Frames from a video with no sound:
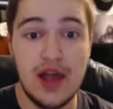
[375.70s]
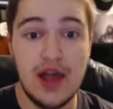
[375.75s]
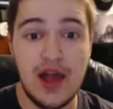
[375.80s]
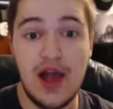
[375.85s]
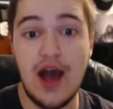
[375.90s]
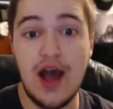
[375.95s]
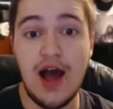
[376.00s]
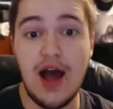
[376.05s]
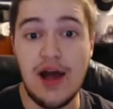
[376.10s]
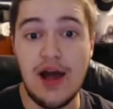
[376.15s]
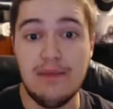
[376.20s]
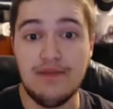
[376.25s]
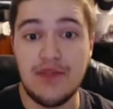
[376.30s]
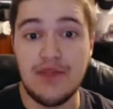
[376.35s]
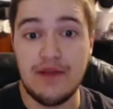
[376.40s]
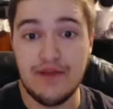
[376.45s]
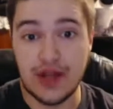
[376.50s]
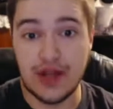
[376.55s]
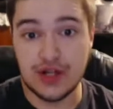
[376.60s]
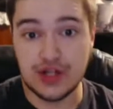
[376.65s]

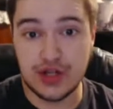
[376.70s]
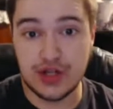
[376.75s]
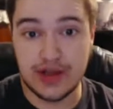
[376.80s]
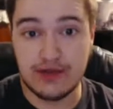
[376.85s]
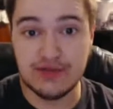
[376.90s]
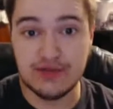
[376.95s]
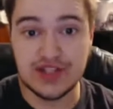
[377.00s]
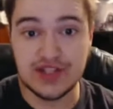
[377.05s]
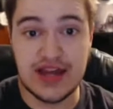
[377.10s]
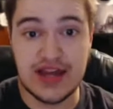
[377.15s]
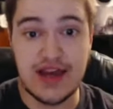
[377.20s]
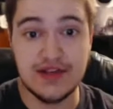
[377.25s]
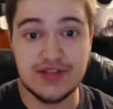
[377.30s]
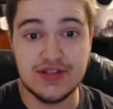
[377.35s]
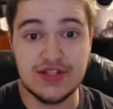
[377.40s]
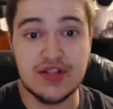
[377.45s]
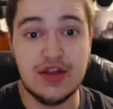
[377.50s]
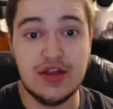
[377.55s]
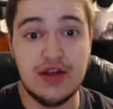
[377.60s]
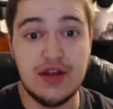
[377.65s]
Eventually, it was
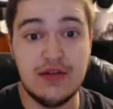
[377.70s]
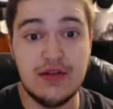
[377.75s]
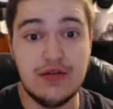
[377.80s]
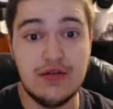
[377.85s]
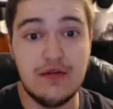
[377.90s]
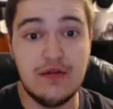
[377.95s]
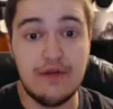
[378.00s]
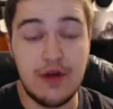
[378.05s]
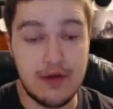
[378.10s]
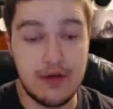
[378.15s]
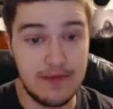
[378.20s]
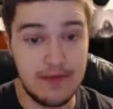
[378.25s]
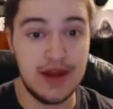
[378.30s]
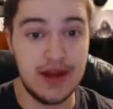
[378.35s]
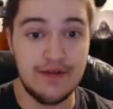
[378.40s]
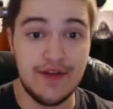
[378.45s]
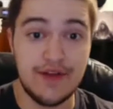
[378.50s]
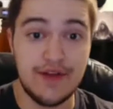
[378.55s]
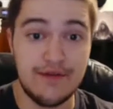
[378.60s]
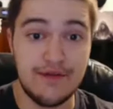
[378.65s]
announced that our main
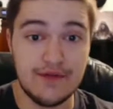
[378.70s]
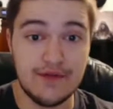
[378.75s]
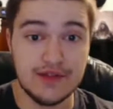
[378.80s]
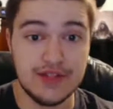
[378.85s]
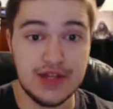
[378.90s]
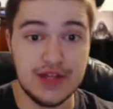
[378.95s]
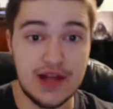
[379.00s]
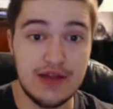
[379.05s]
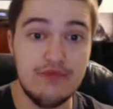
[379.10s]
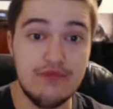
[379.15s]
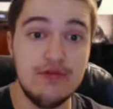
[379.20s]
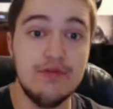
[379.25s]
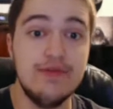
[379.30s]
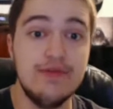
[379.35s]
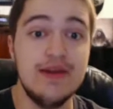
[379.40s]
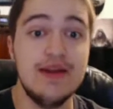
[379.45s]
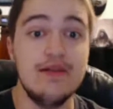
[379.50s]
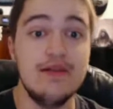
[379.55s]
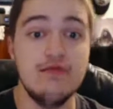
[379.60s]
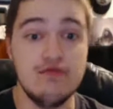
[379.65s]
event for tonight would
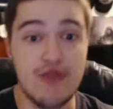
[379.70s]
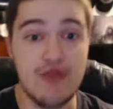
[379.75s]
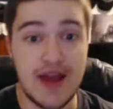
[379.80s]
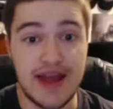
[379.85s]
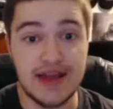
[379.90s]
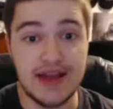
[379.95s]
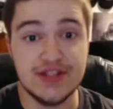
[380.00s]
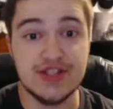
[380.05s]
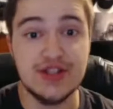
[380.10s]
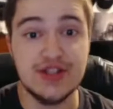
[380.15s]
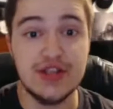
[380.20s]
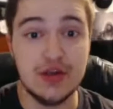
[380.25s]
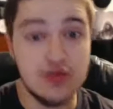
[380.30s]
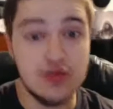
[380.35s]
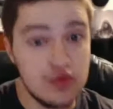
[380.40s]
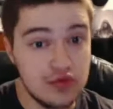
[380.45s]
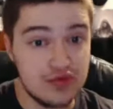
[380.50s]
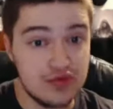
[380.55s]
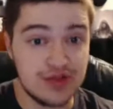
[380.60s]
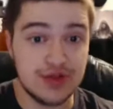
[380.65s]
be Reigns and the
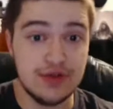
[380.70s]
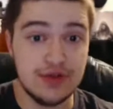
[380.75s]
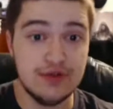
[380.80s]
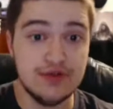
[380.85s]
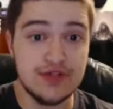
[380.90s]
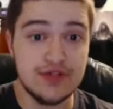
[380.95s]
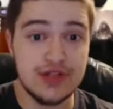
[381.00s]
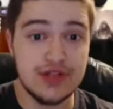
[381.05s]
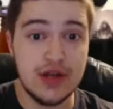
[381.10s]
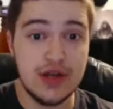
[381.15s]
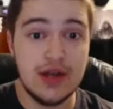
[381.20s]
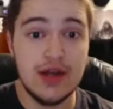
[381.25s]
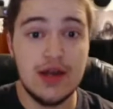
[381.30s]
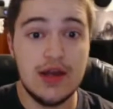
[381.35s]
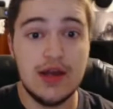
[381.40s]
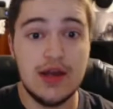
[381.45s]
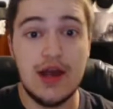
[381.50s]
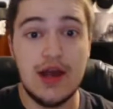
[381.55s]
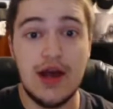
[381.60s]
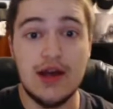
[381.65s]
Usos
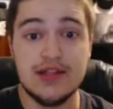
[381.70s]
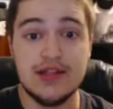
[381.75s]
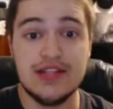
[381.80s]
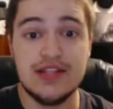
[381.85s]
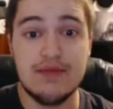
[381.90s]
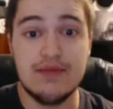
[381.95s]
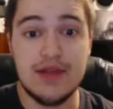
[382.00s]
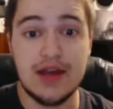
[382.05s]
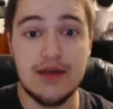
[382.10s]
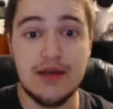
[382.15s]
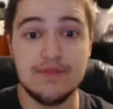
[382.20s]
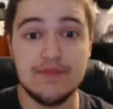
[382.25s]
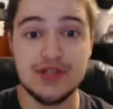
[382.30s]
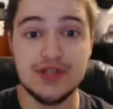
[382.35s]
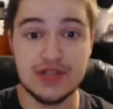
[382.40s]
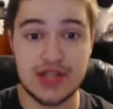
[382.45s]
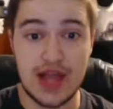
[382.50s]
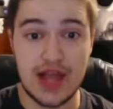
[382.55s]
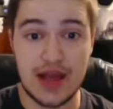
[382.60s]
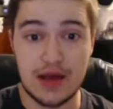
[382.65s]
teaming up
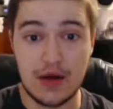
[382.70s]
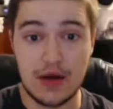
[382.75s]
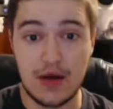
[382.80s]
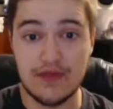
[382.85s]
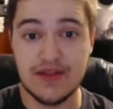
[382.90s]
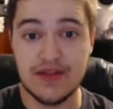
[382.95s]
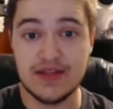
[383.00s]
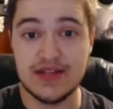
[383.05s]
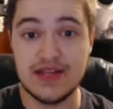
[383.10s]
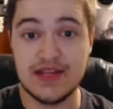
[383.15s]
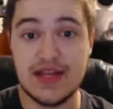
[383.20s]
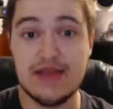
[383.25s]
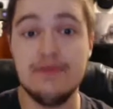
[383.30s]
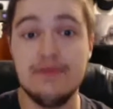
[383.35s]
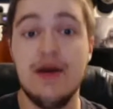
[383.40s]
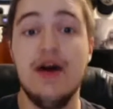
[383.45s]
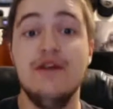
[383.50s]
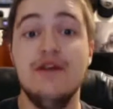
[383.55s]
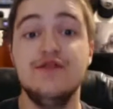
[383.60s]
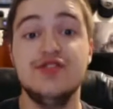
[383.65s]
to take on the
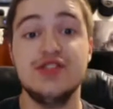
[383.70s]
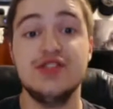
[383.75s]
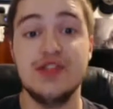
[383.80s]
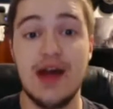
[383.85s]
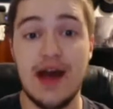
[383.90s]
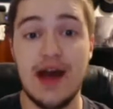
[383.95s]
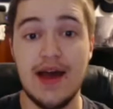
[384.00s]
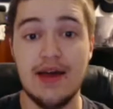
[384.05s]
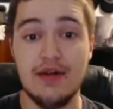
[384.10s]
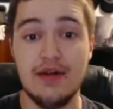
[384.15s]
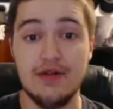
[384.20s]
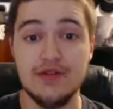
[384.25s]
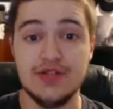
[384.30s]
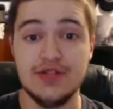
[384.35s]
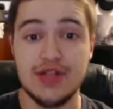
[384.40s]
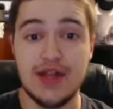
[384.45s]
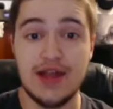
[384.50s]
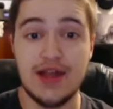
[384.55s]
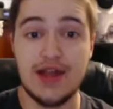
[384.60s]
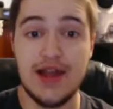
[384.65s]
team of
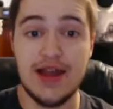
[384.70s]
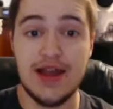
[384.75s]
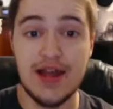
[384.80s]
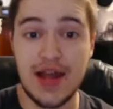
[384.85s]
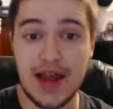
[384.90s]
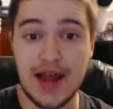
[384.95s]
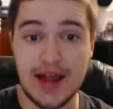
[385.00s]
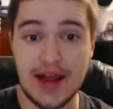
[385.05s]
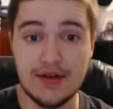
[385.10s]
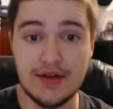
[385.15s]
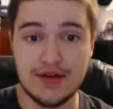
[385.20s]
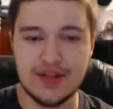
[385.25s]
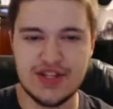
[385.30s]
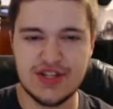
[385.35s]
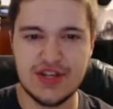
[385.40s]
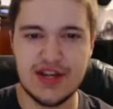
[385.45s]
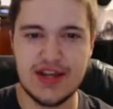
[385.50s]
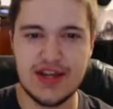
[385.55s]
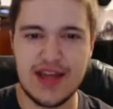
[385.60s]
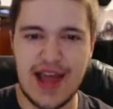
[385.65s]
Styles and
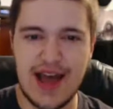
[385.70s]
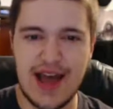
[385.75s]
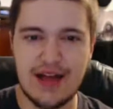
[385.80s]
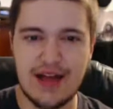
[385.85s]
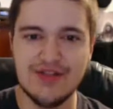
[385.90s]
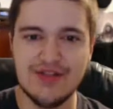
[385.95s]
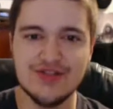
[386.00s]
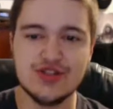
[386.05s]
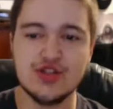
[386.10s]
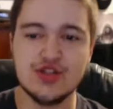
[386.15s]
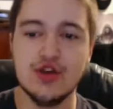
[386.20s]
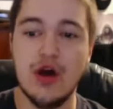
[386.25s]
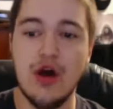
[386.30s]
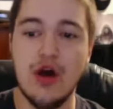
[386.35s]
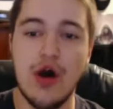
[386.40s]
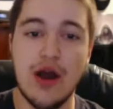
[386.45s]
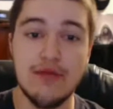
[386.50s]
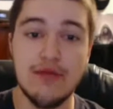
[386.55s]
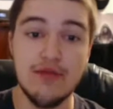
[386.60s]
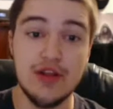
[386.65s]
Anderson and Gallows. So
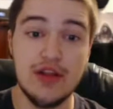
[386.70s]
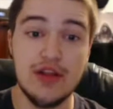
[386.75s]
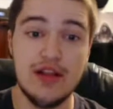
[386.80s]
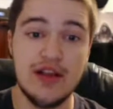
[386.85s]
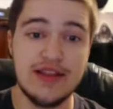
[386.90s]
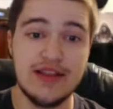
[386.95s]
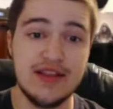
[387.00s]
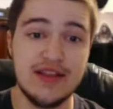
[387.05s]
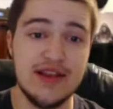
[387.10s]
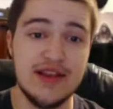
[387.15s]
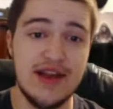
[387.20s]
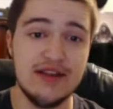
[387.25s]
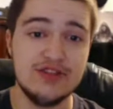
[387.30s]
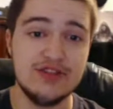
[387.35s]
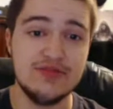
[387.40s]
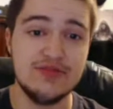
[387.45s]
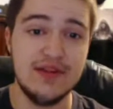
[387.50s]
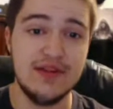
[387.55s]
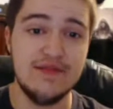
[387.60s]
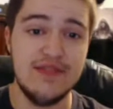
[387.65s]
I really like the
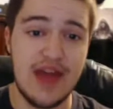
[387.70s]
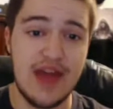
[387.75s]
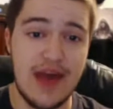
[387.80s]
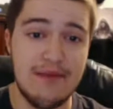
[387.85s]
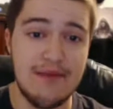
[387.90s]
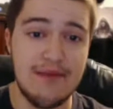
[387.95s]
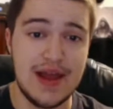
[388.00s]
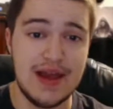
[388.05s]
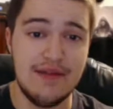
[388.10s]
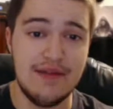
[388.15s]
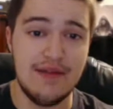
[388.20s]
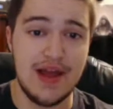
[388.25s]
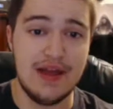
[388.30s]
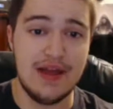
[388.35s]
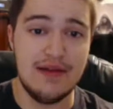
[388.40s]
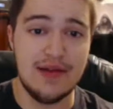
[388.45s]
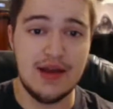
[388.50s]
announcement of that main event,